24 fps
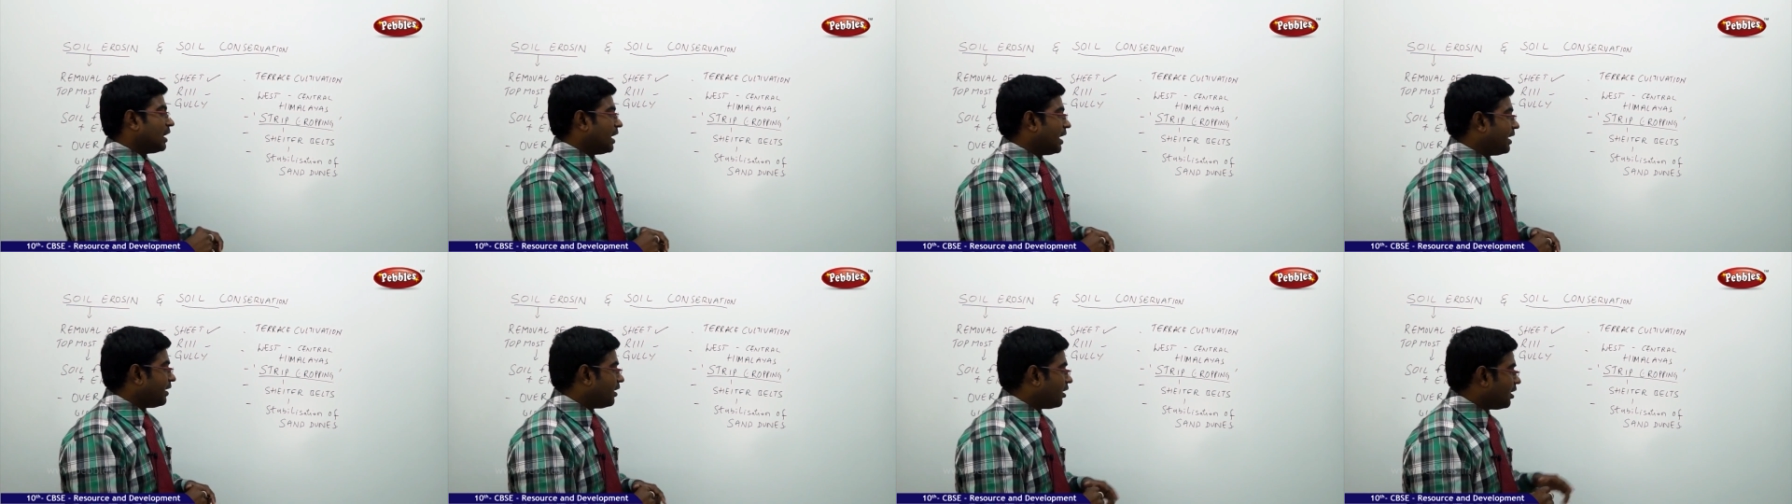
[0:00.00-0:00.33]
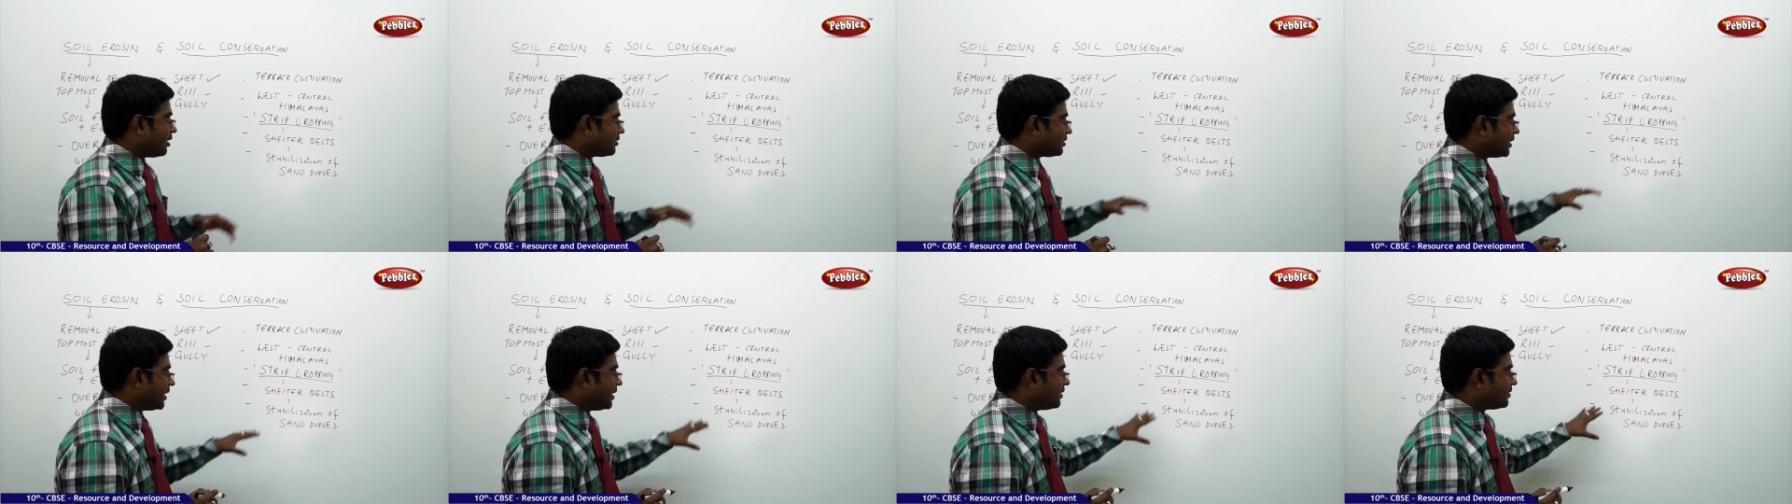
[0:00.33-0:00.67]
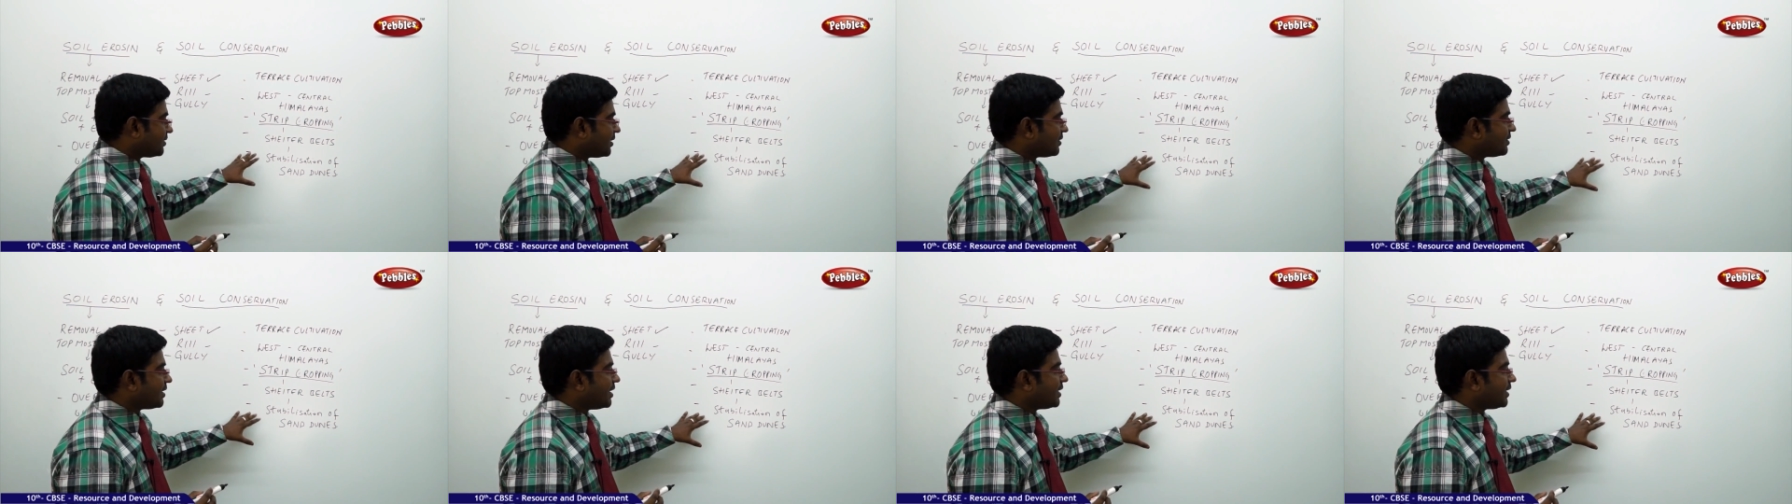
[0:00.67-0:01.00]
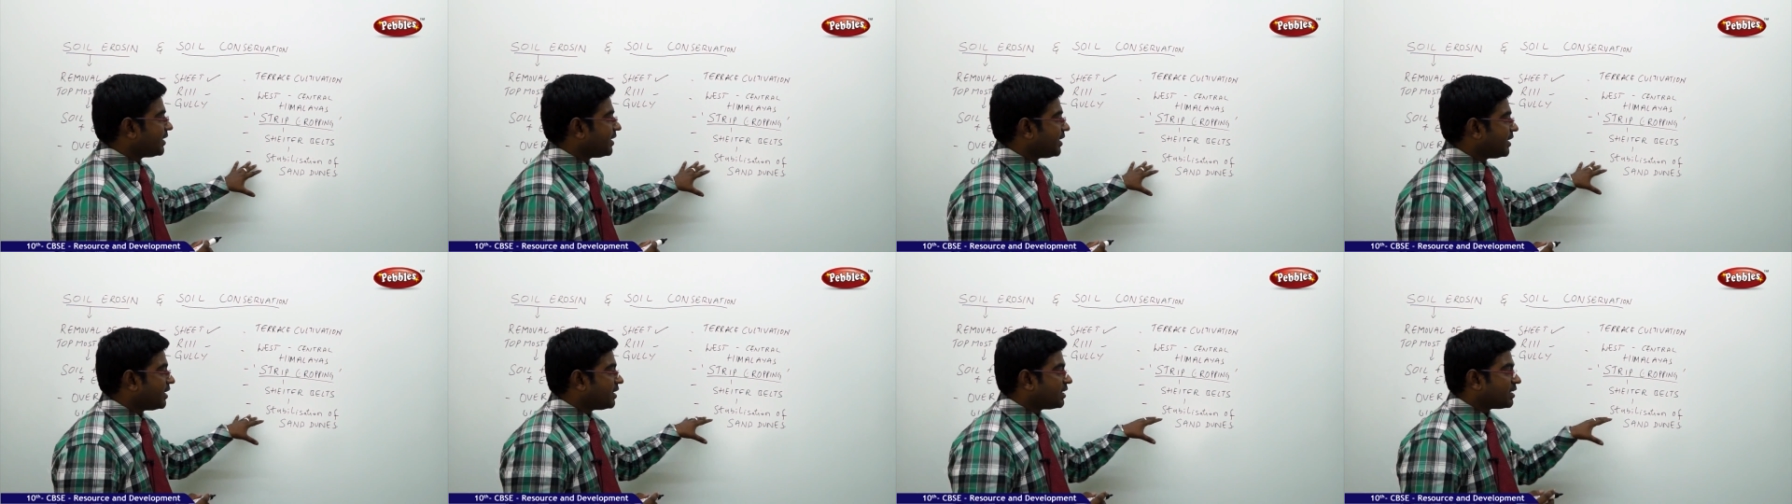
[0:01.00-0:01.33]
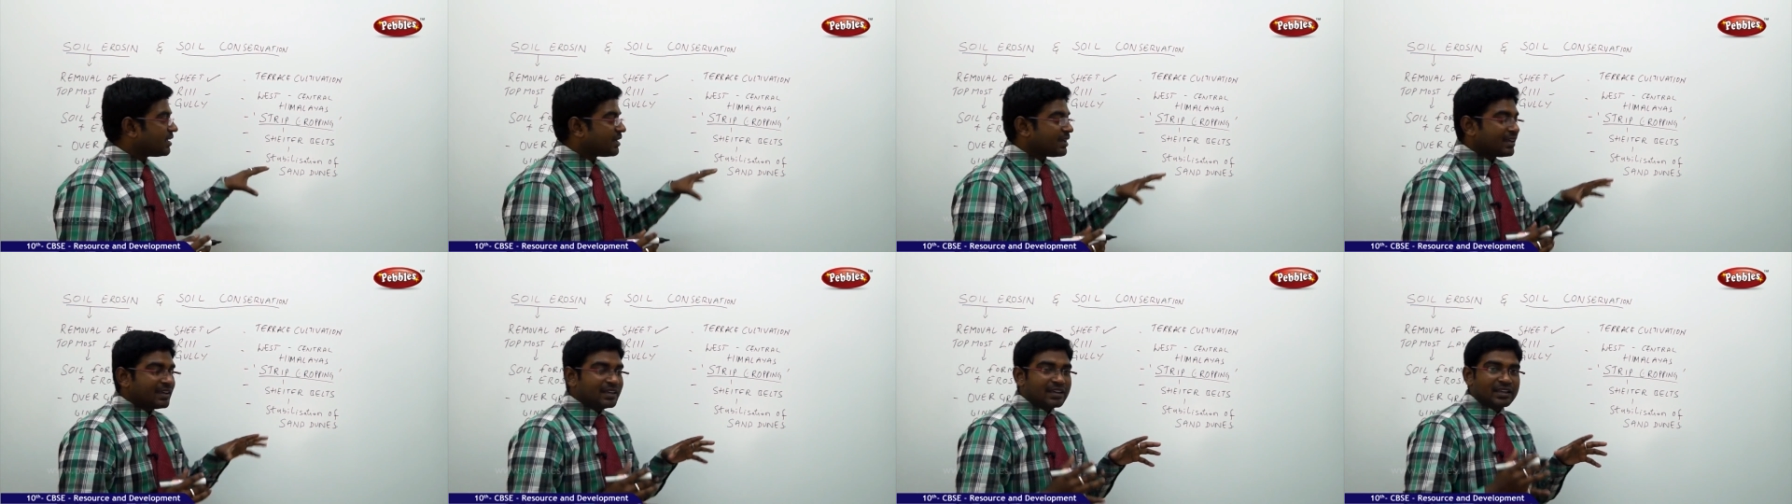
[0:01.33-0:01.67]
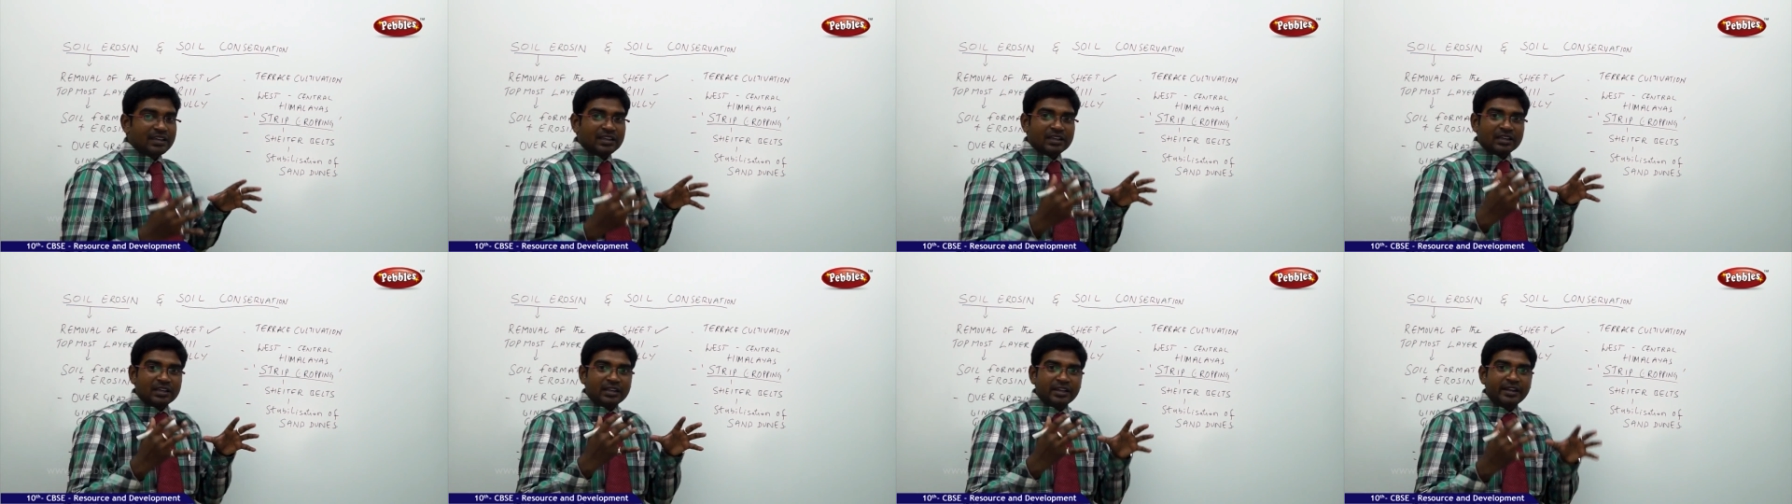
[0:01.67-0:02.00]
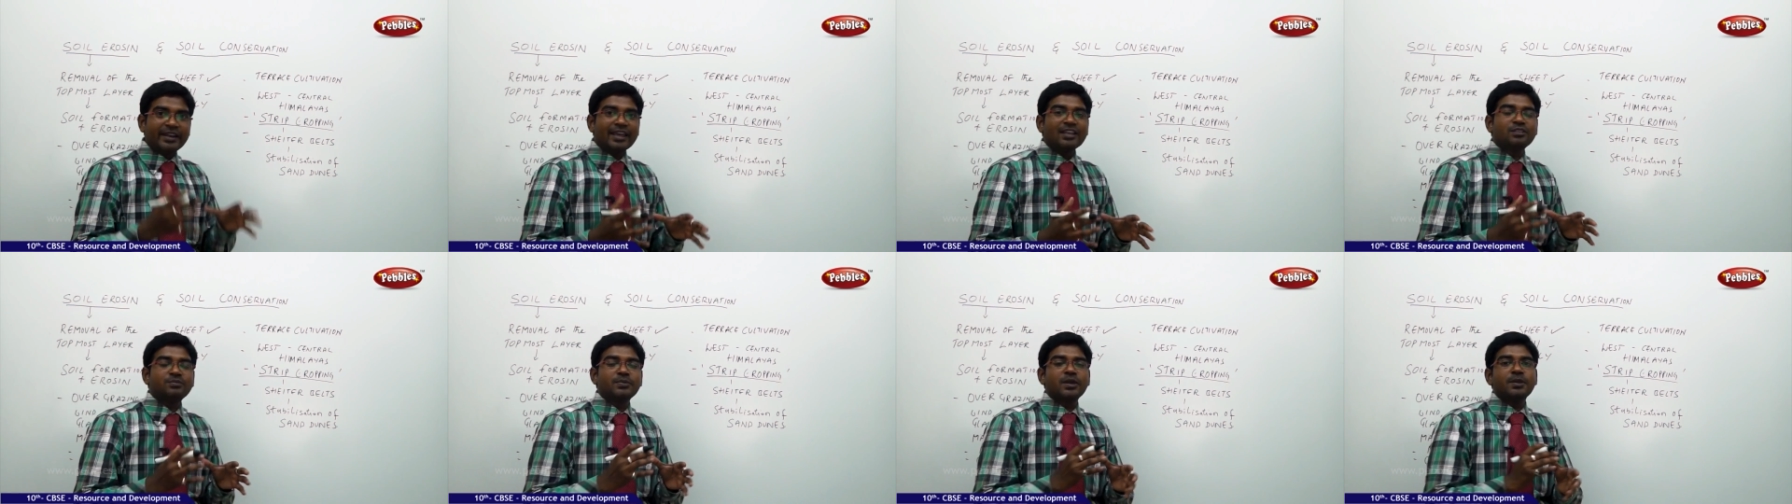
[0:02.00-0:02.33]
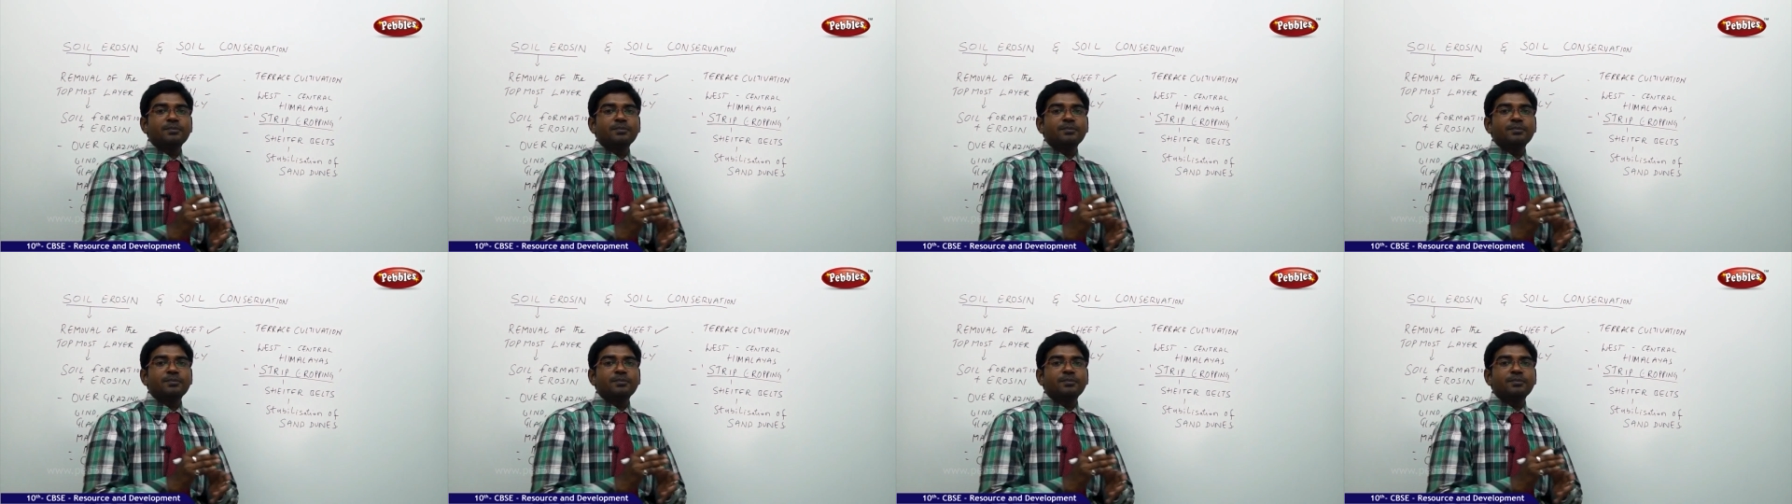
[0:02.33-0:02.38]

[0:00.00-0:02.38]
And also it is resulting in, it has